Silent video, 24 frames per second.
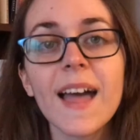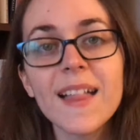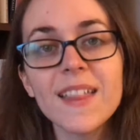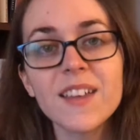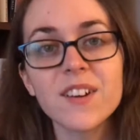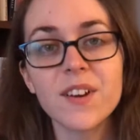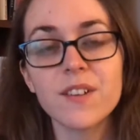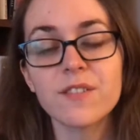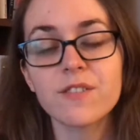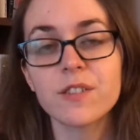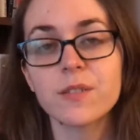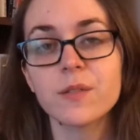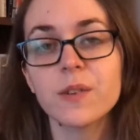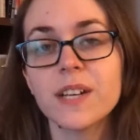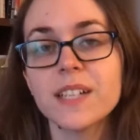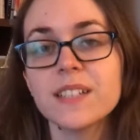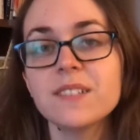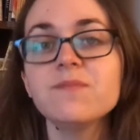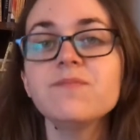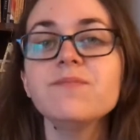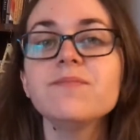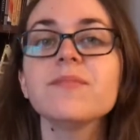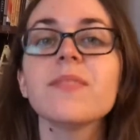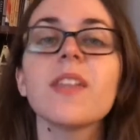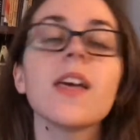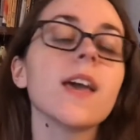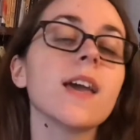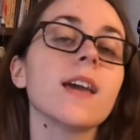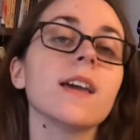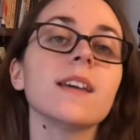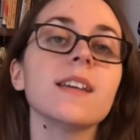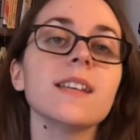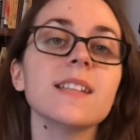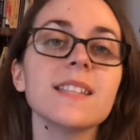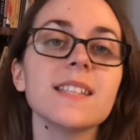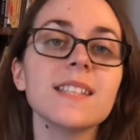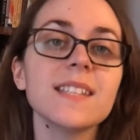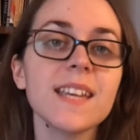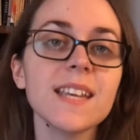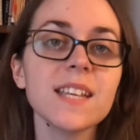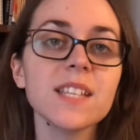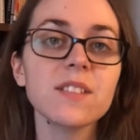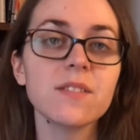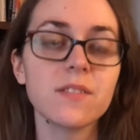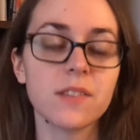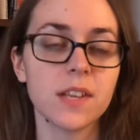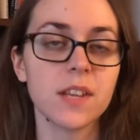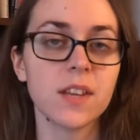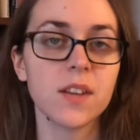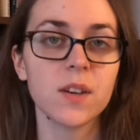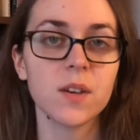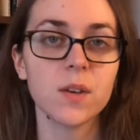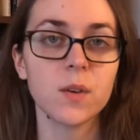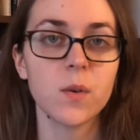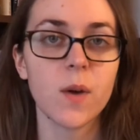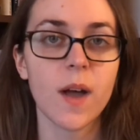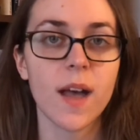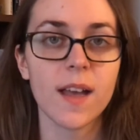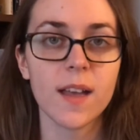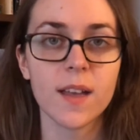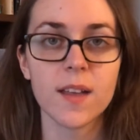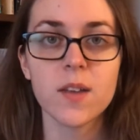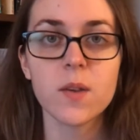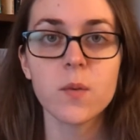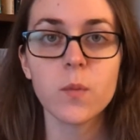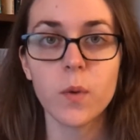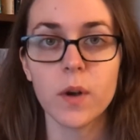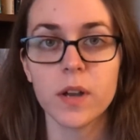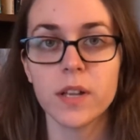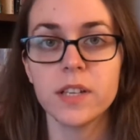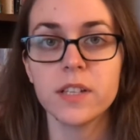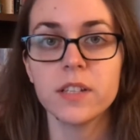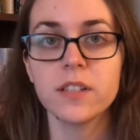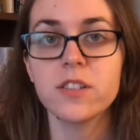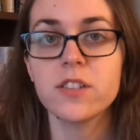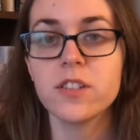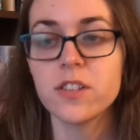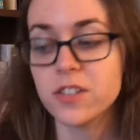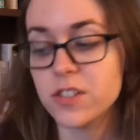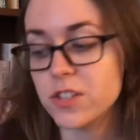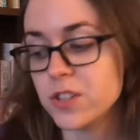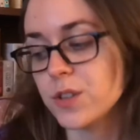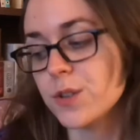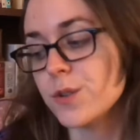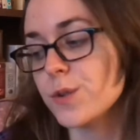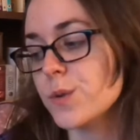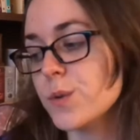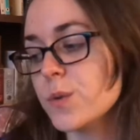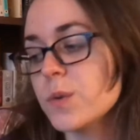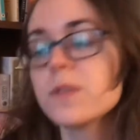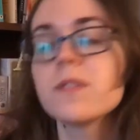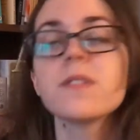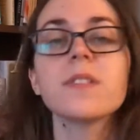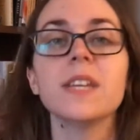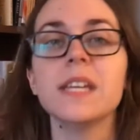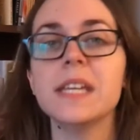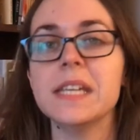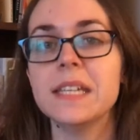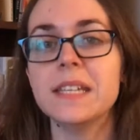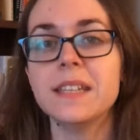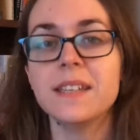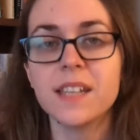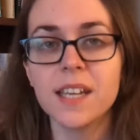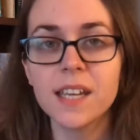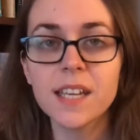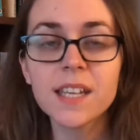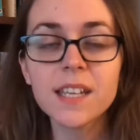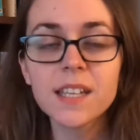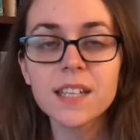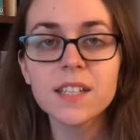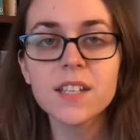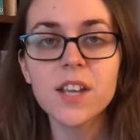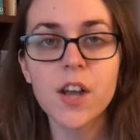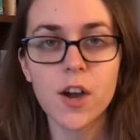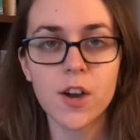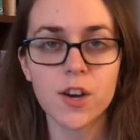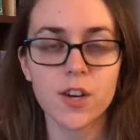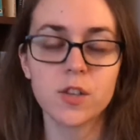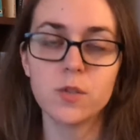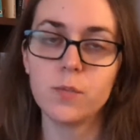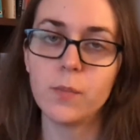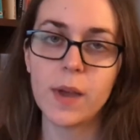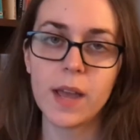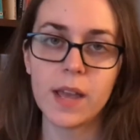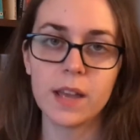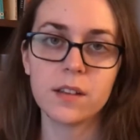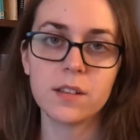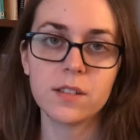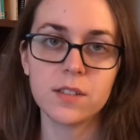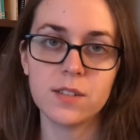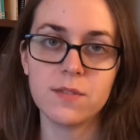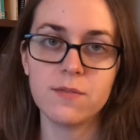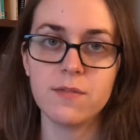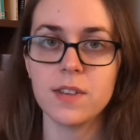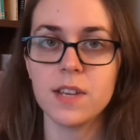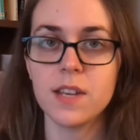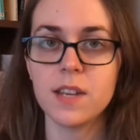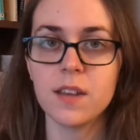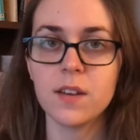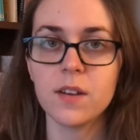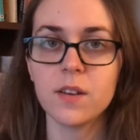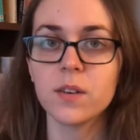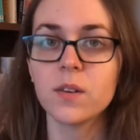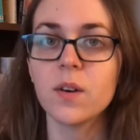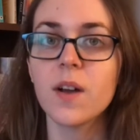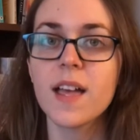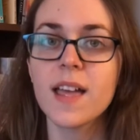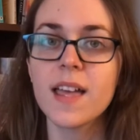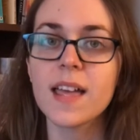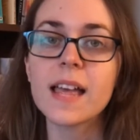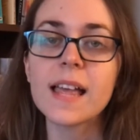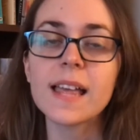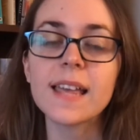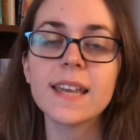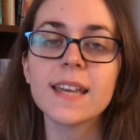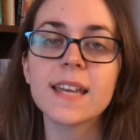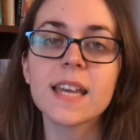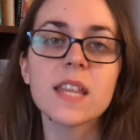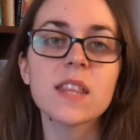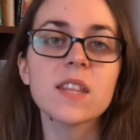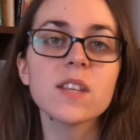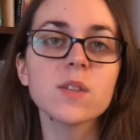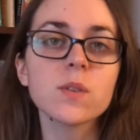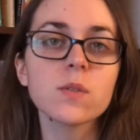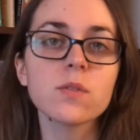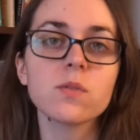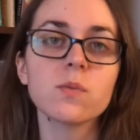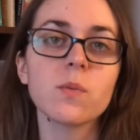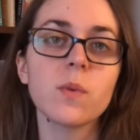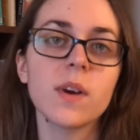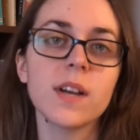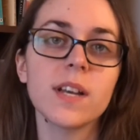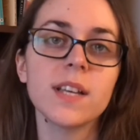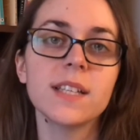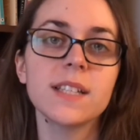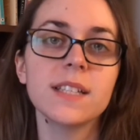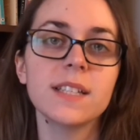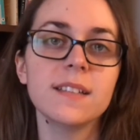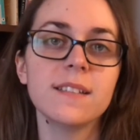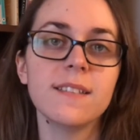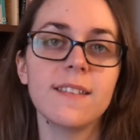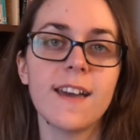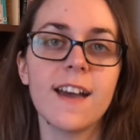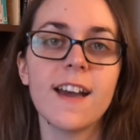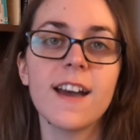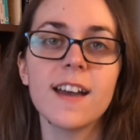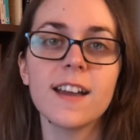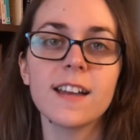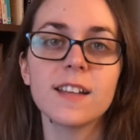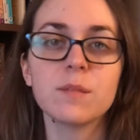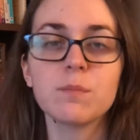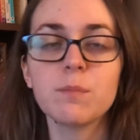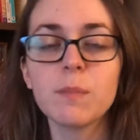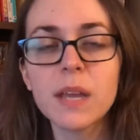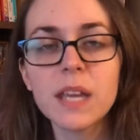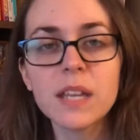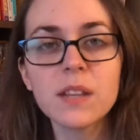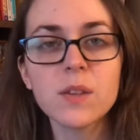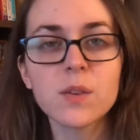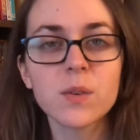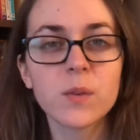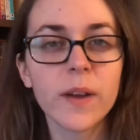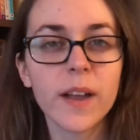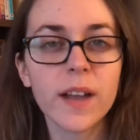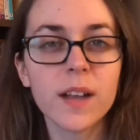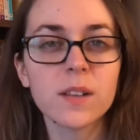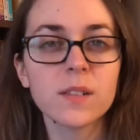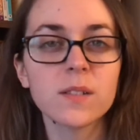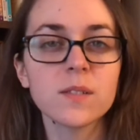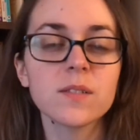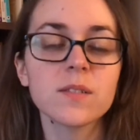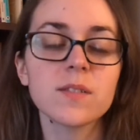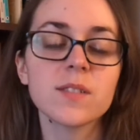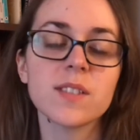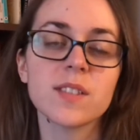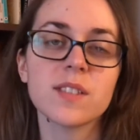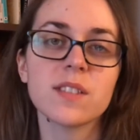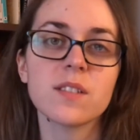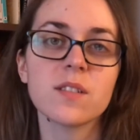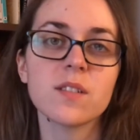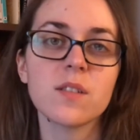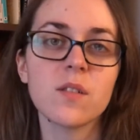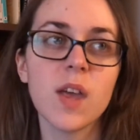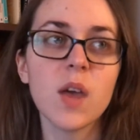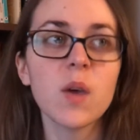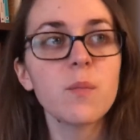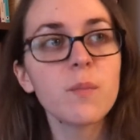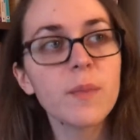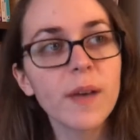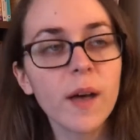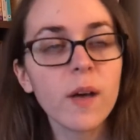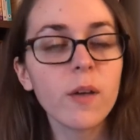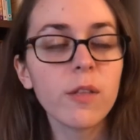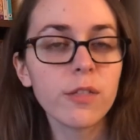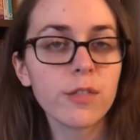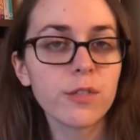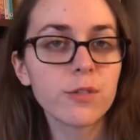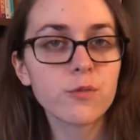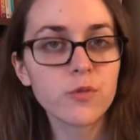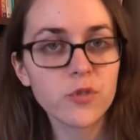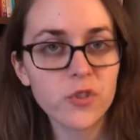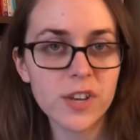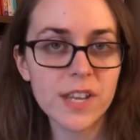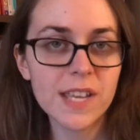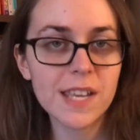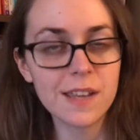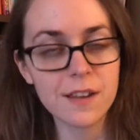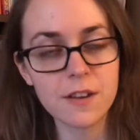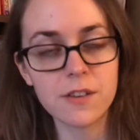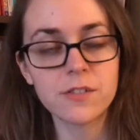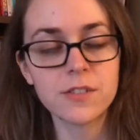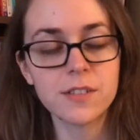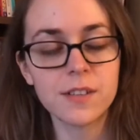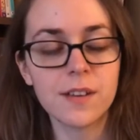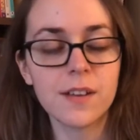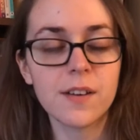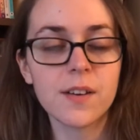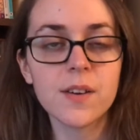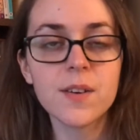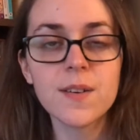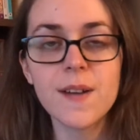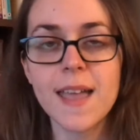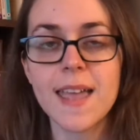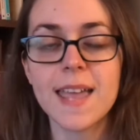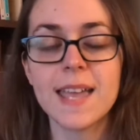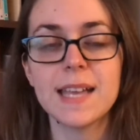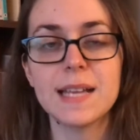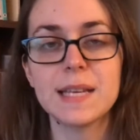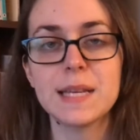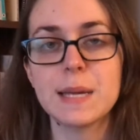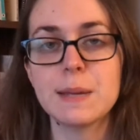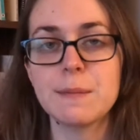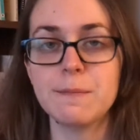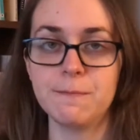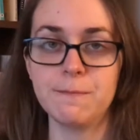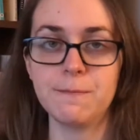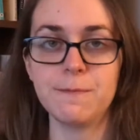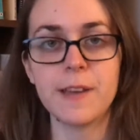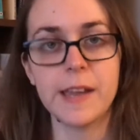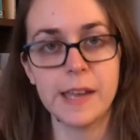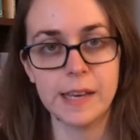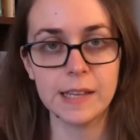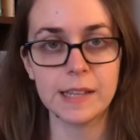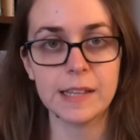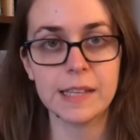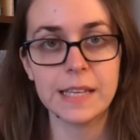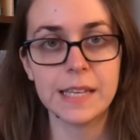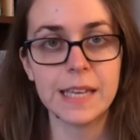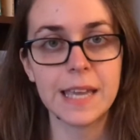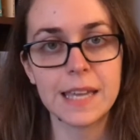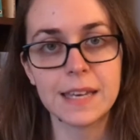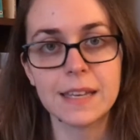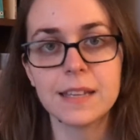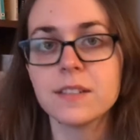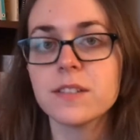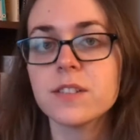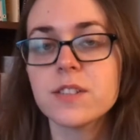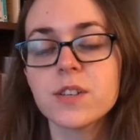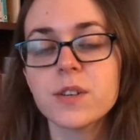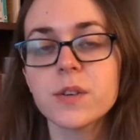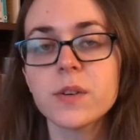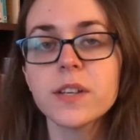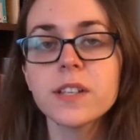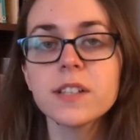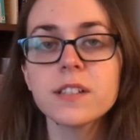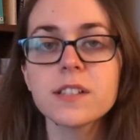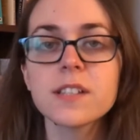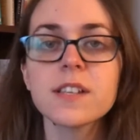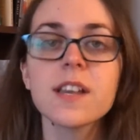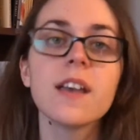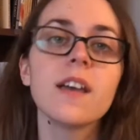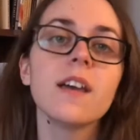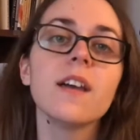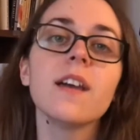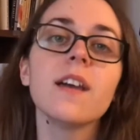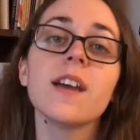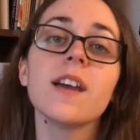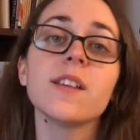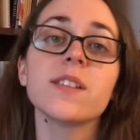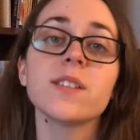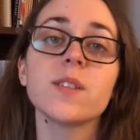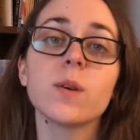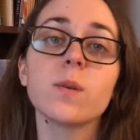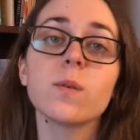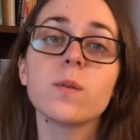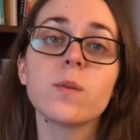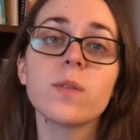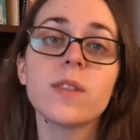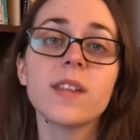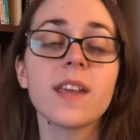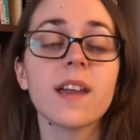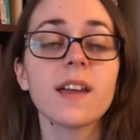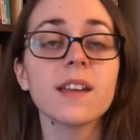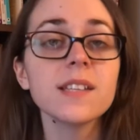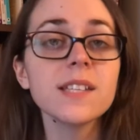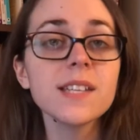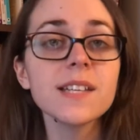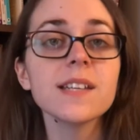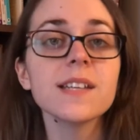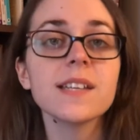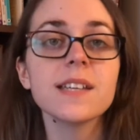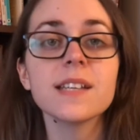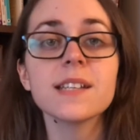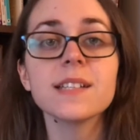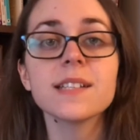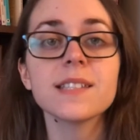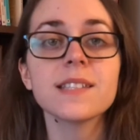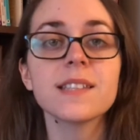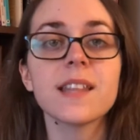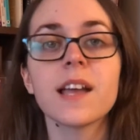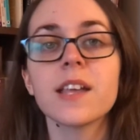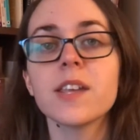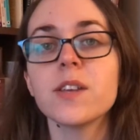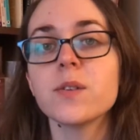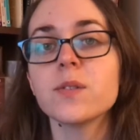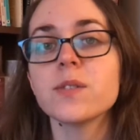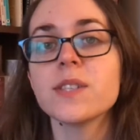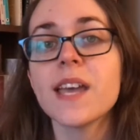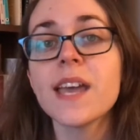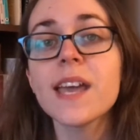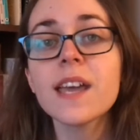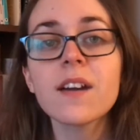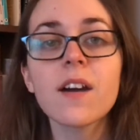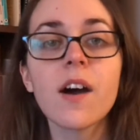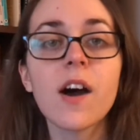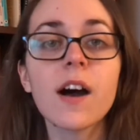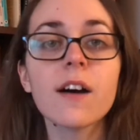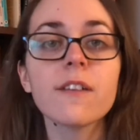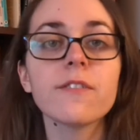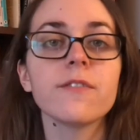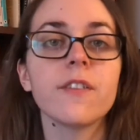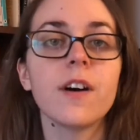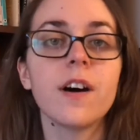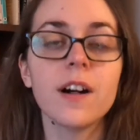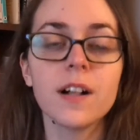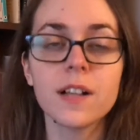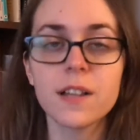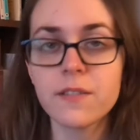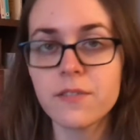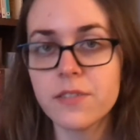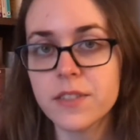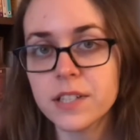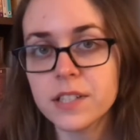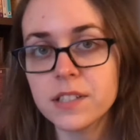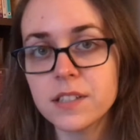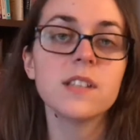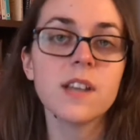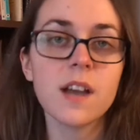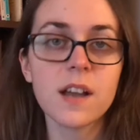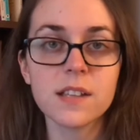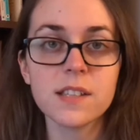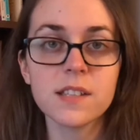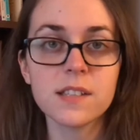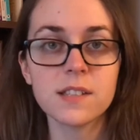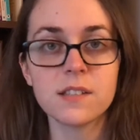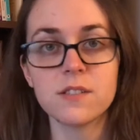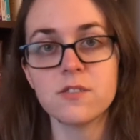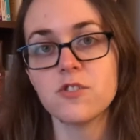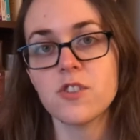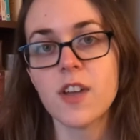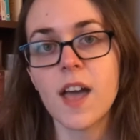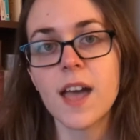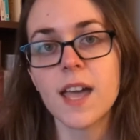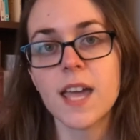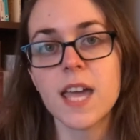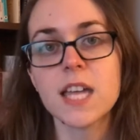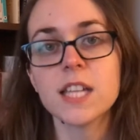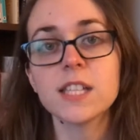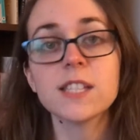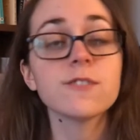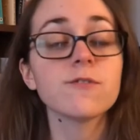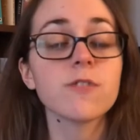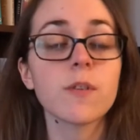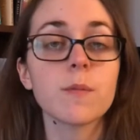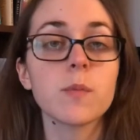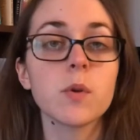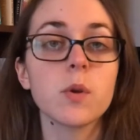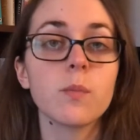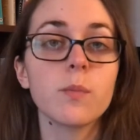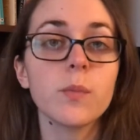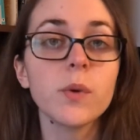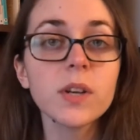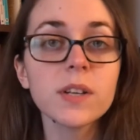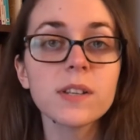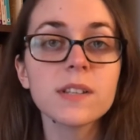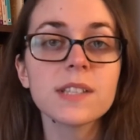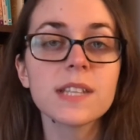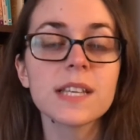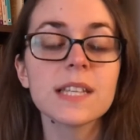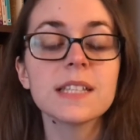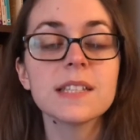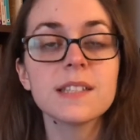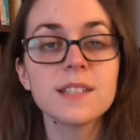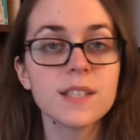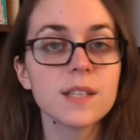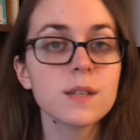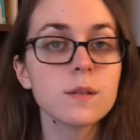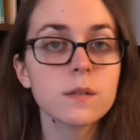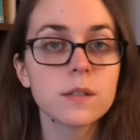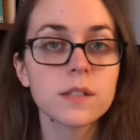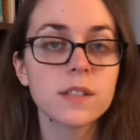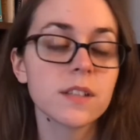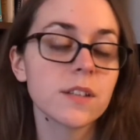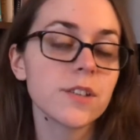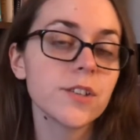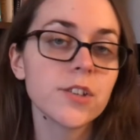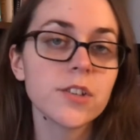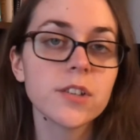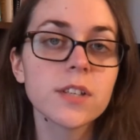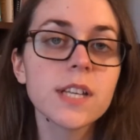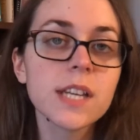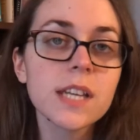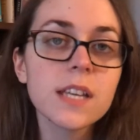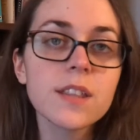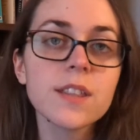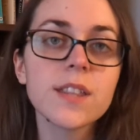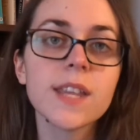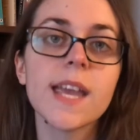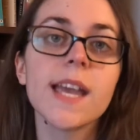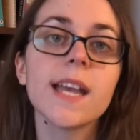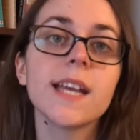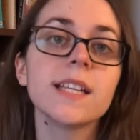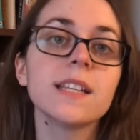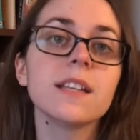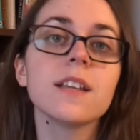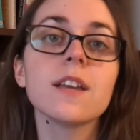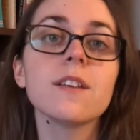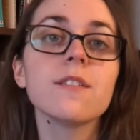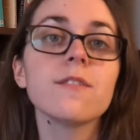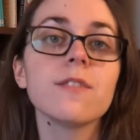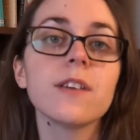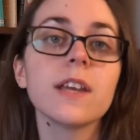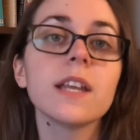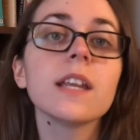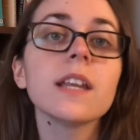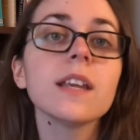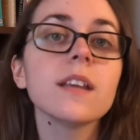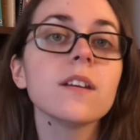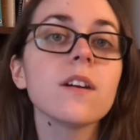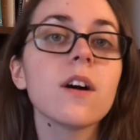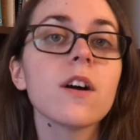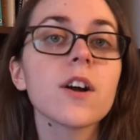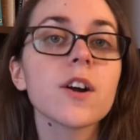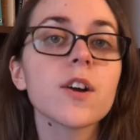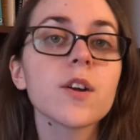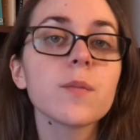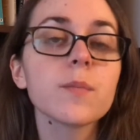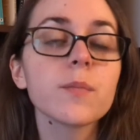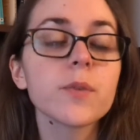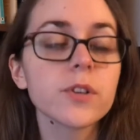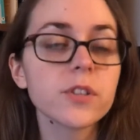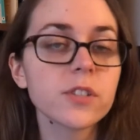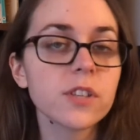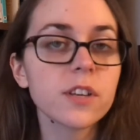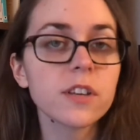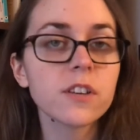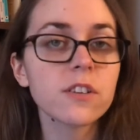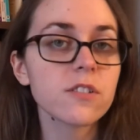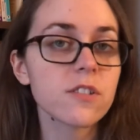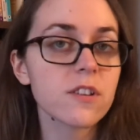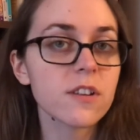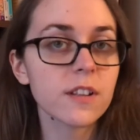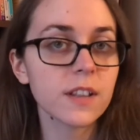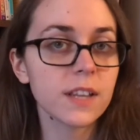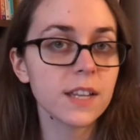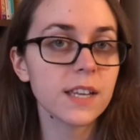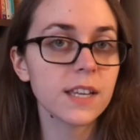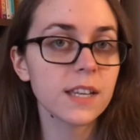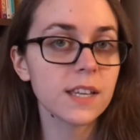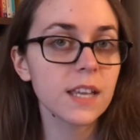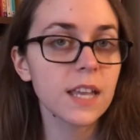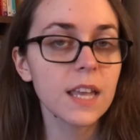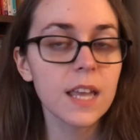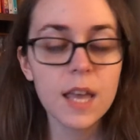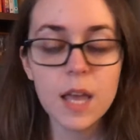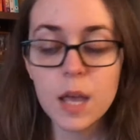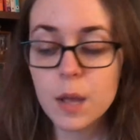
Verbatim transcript: Hello everyone! In today's video I wanted to do the naked hardbacks video and this was one that made the rounds about three years ago and I'm finally getting to it. So the idea is that you take off all of the dust jackets from your books and see what's underneath and if any are particularly